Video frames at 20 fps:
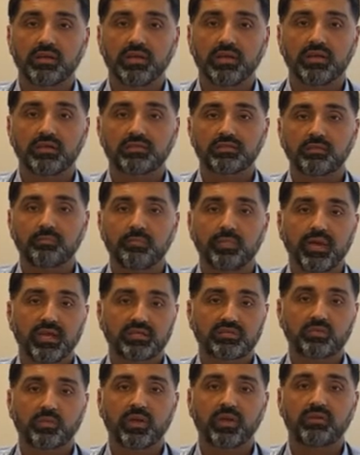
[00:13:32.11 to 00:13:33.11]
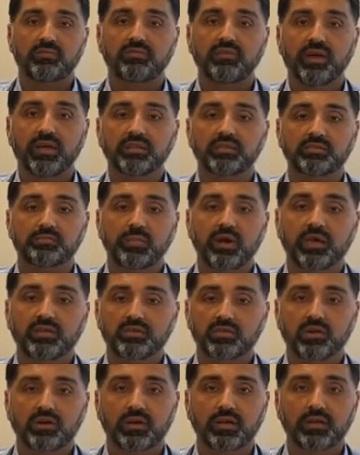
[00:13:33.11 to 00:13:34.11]
is the best way to find
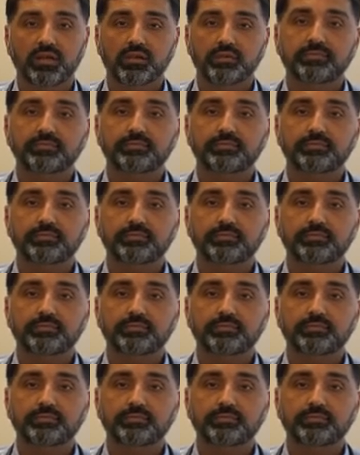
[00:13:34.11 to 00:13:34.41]
spots early.